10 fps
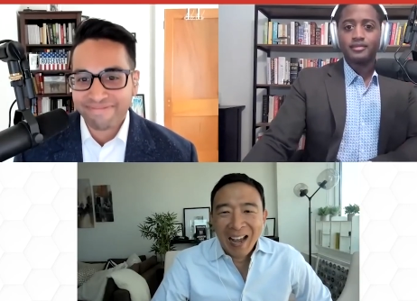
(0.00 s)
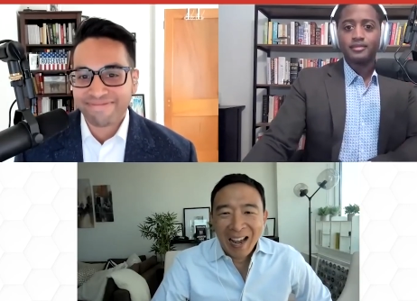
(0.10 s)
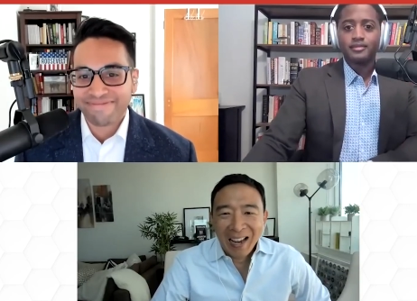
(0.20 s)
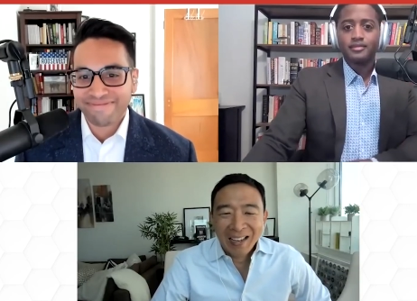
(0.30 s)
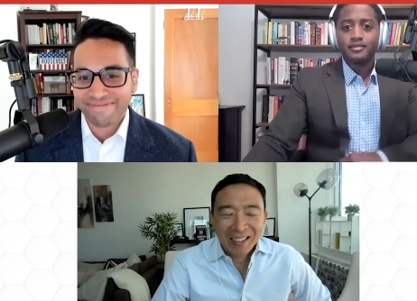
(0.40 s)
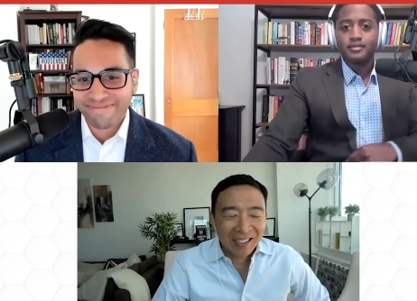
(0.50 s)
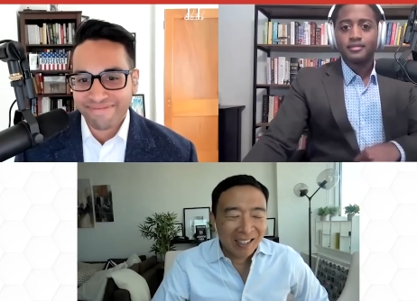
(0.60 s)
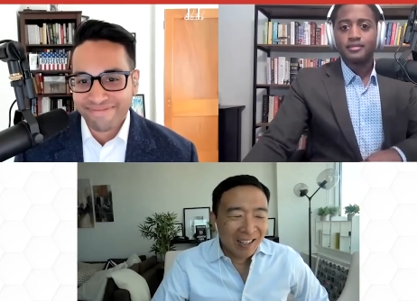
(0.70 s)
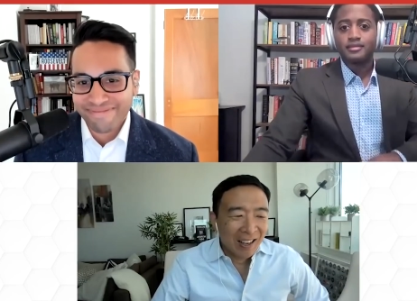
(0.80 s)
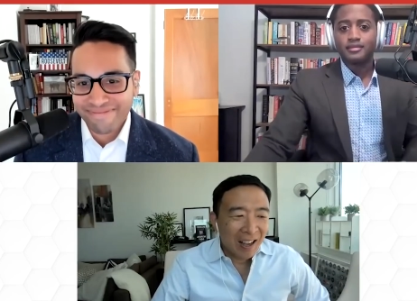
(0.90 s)
Speaker 1: and
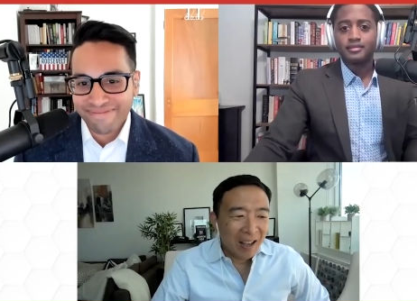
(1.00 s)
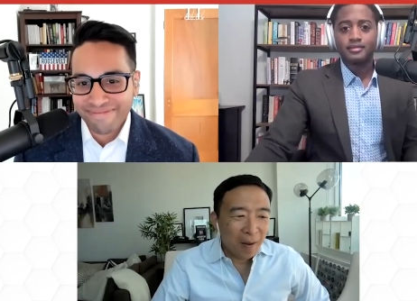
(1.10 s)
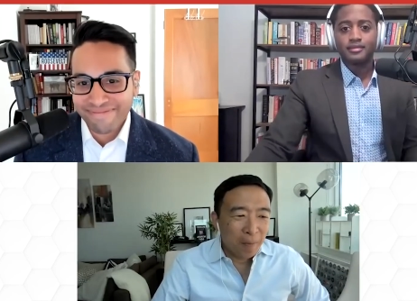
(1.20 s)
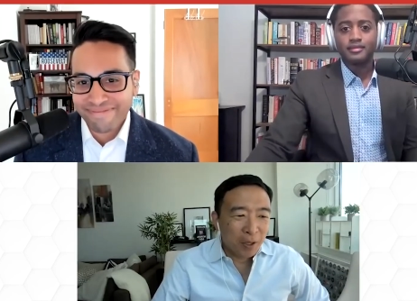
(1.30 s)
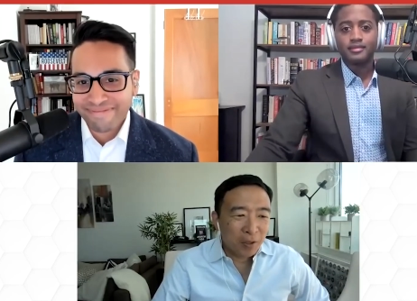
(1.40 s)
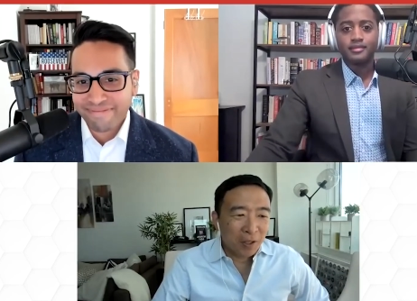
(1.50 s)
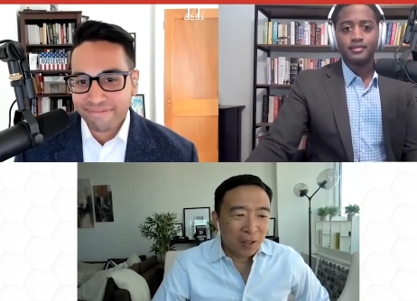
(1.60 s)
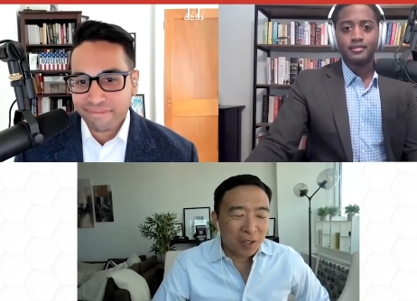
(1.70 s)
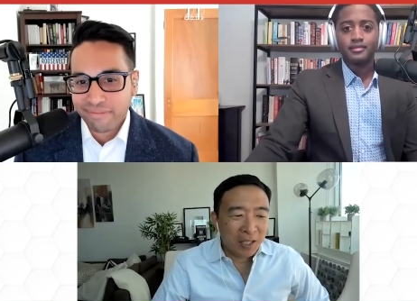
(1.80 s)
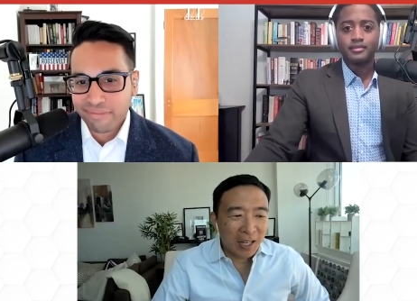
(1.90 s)
a bunch of the
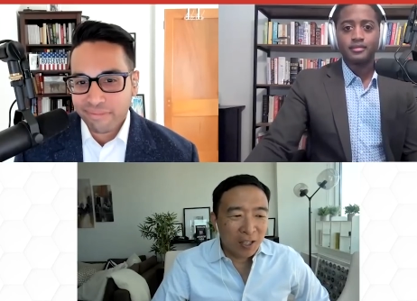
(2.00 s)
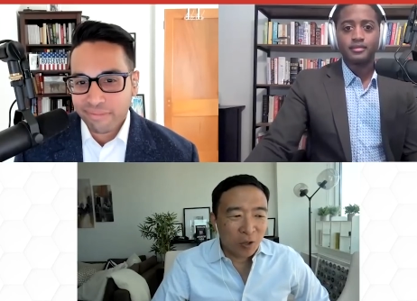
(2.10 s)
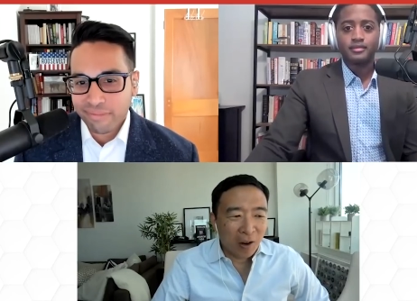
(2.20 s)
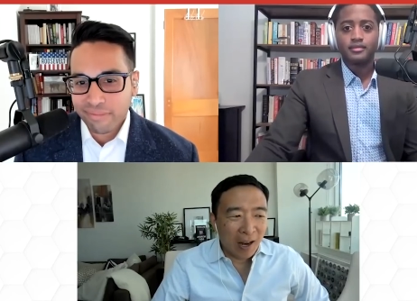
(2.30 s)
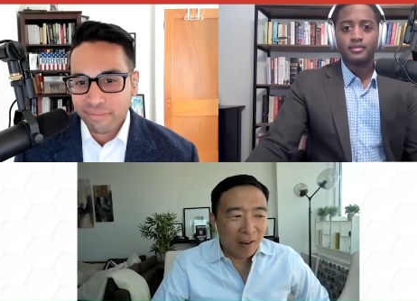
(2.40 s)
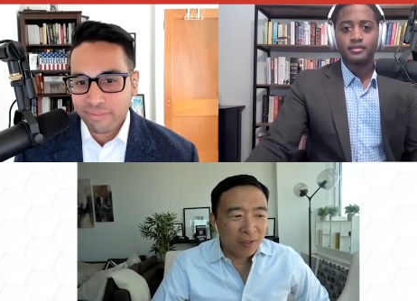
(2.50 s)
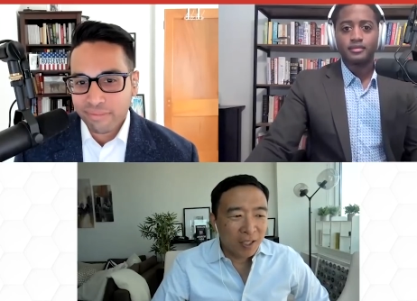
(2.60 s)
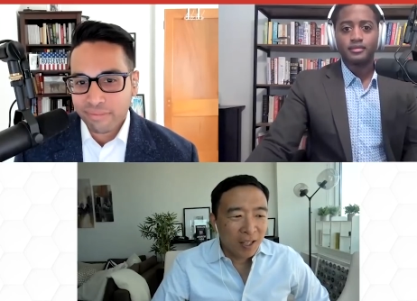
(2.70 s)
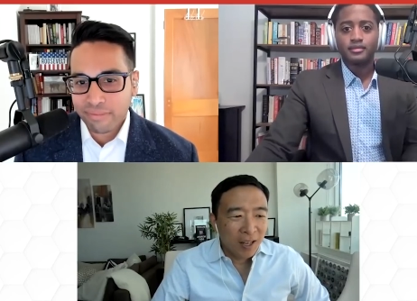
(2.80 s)
other stagecraft.